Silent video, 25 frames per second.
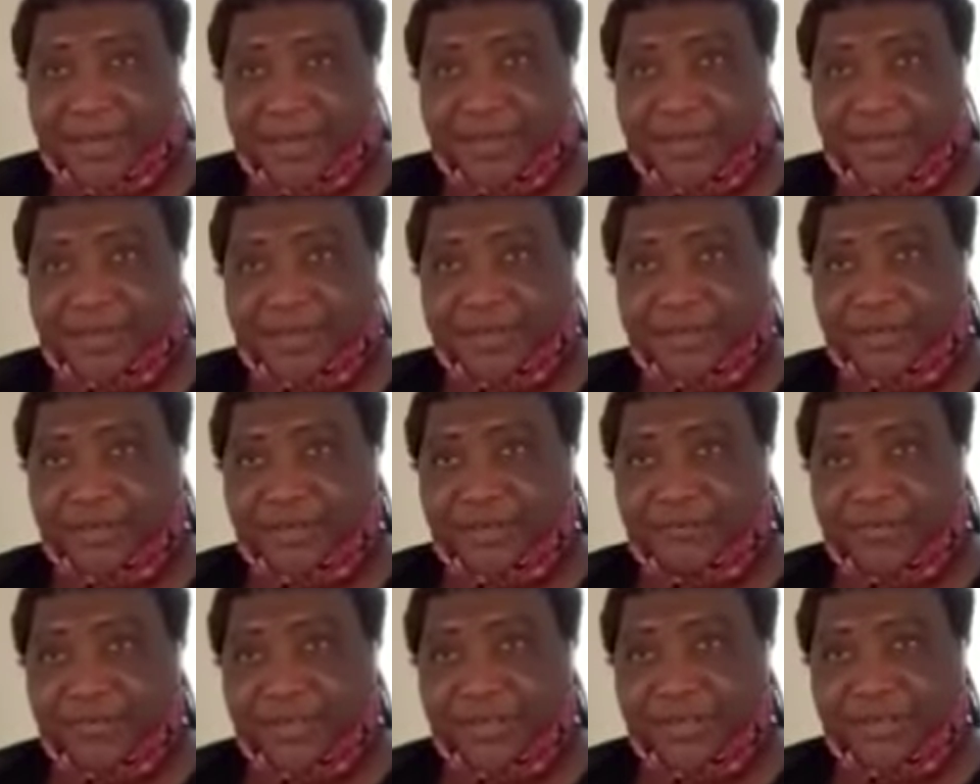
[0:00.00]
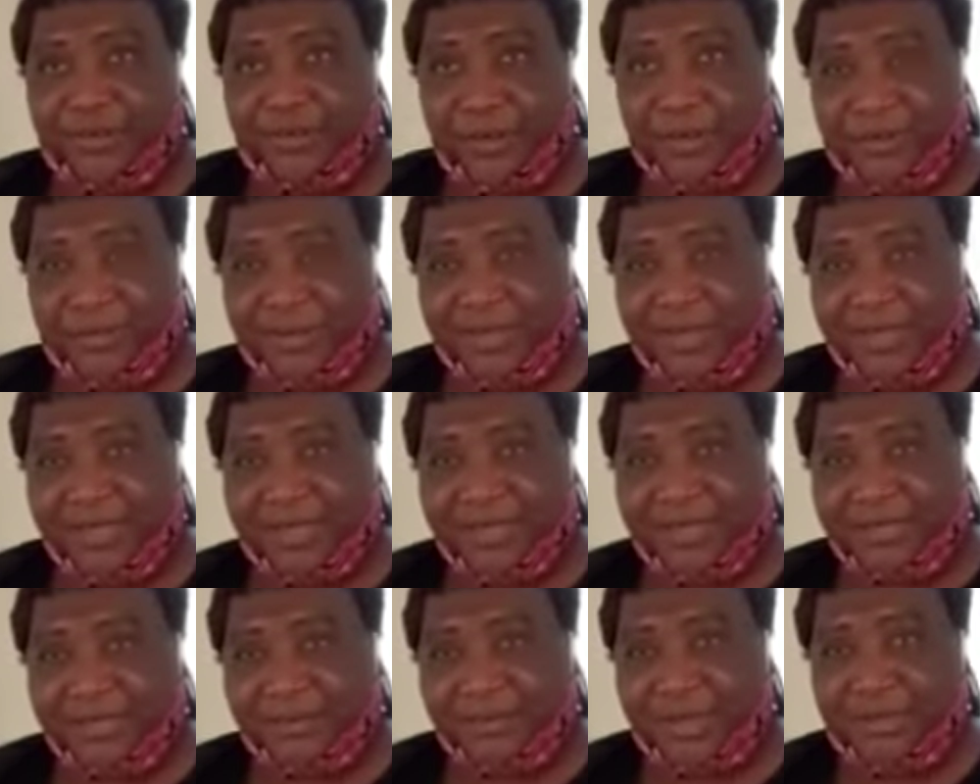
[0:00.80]
instead of dumping
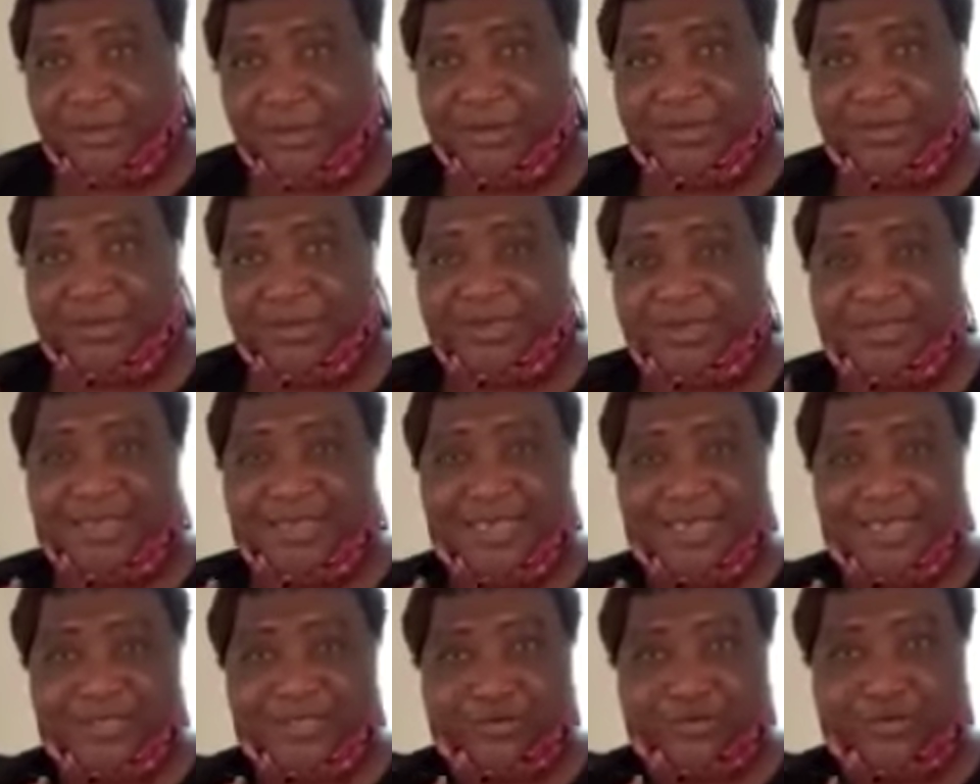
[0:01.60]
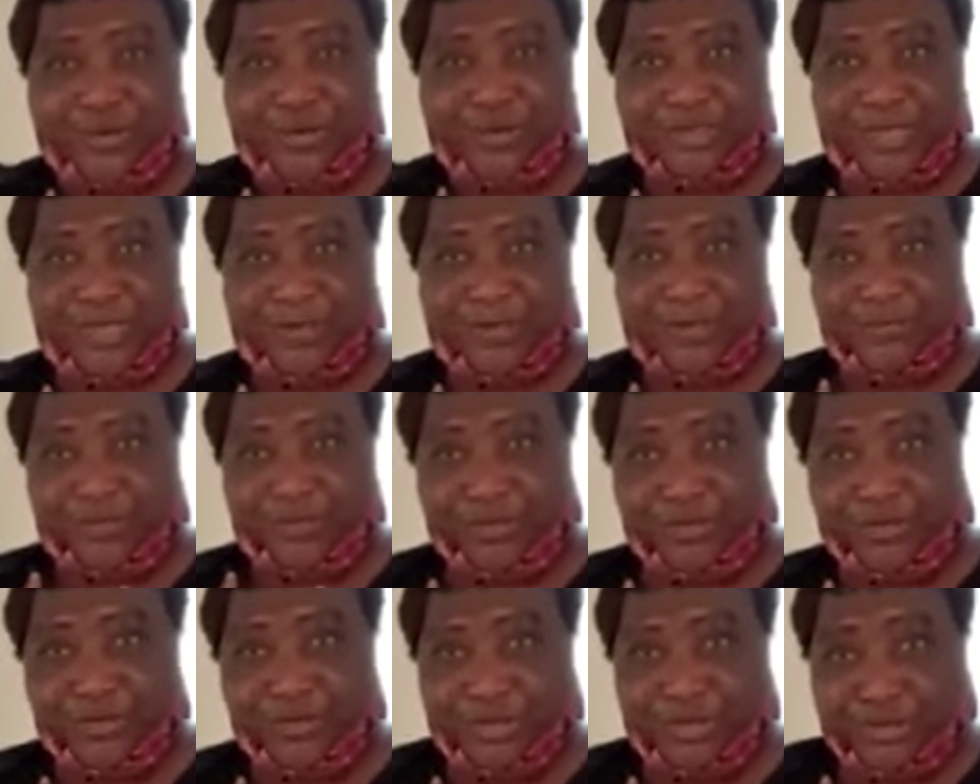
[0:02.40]
it, because that's what I
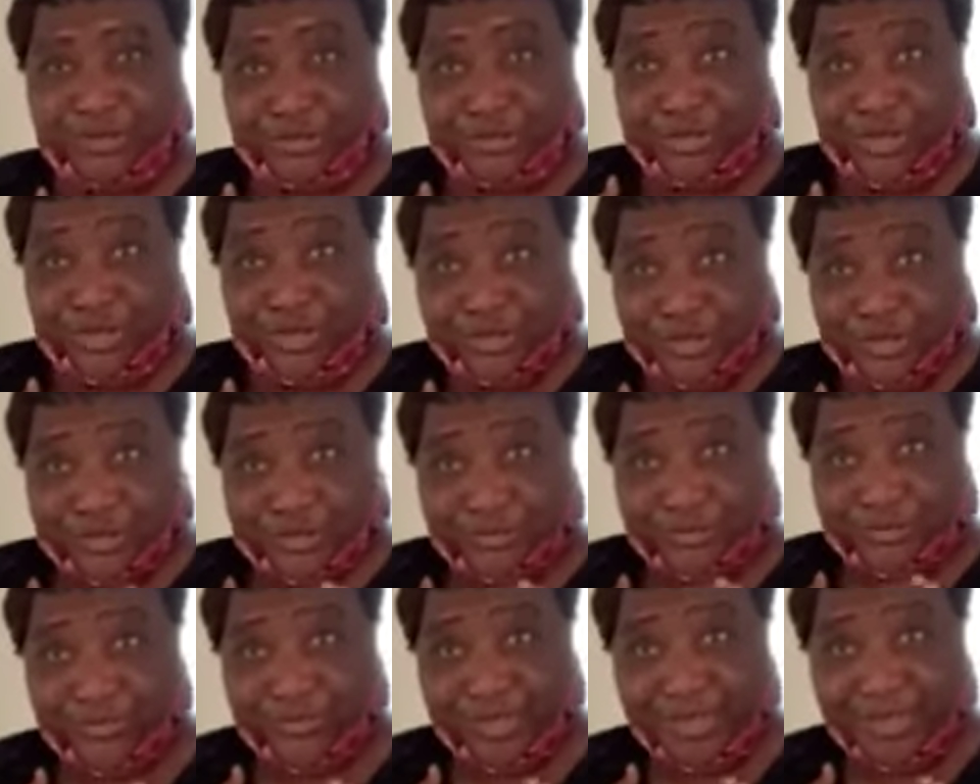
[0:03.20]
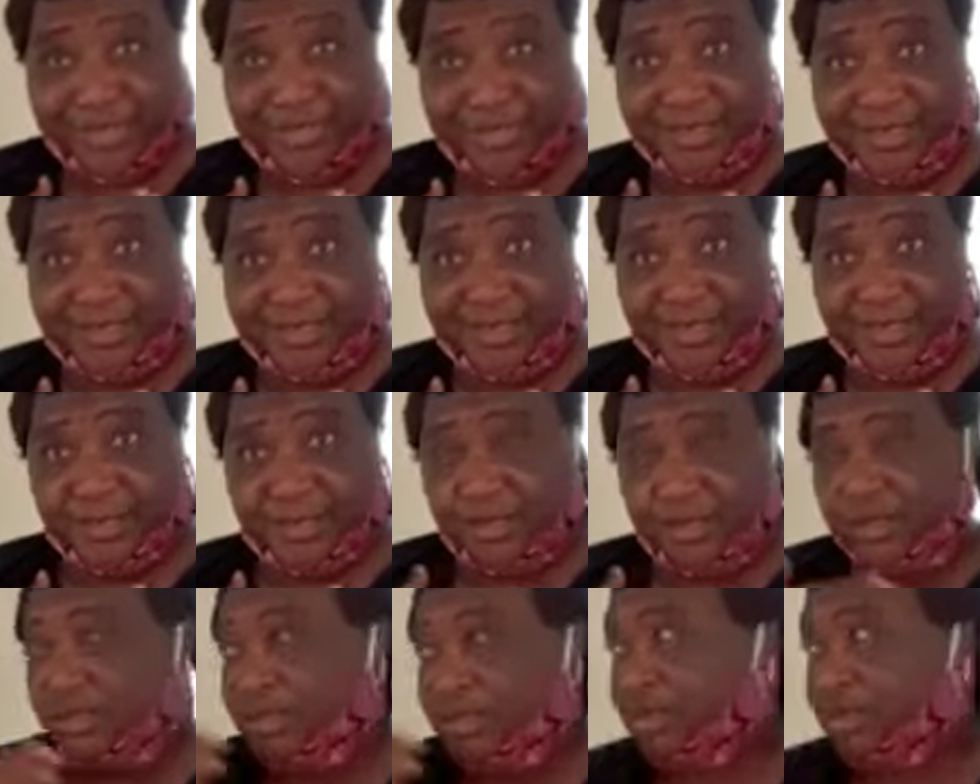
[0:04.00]
use it just to read,
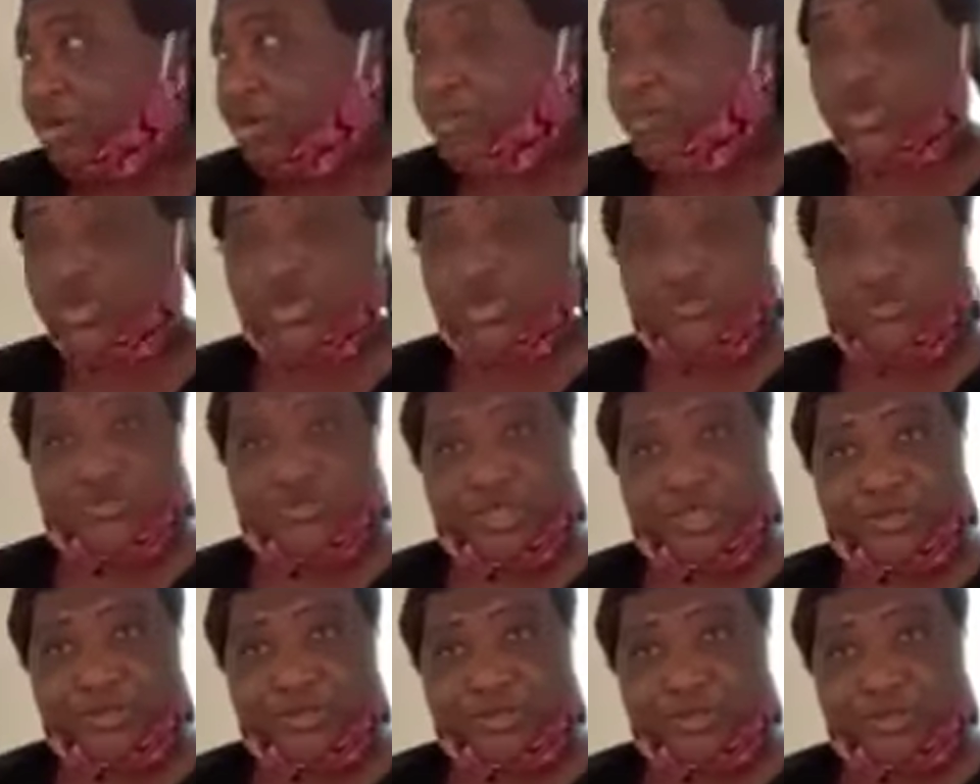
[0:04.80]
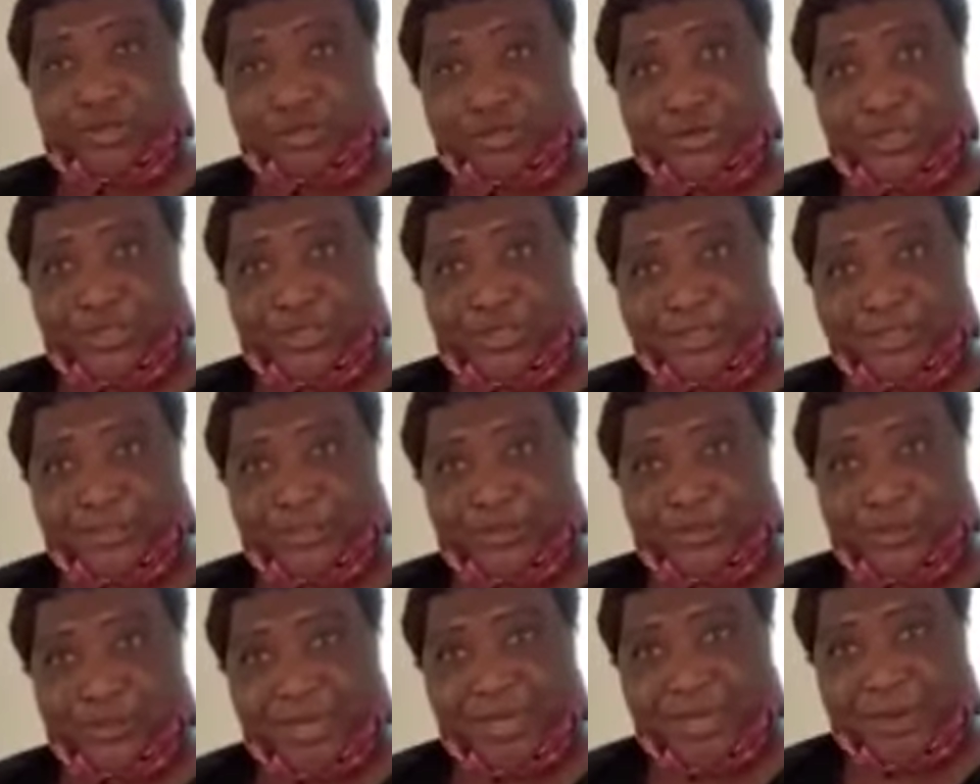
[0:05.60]
somebody will use
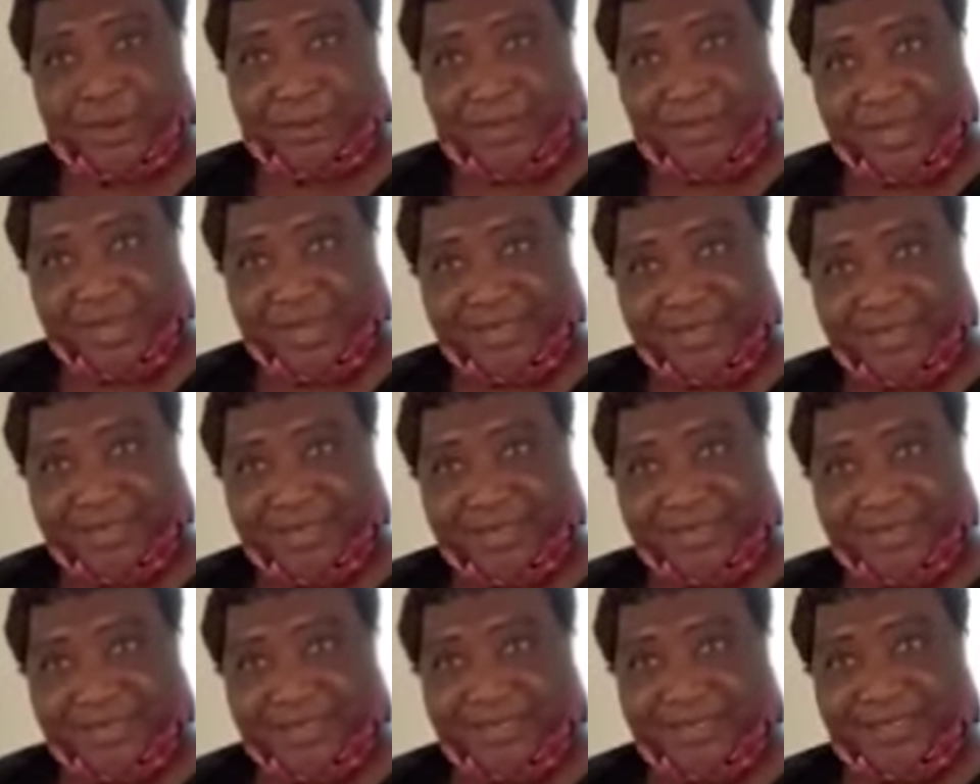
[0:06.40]
it to make a bead.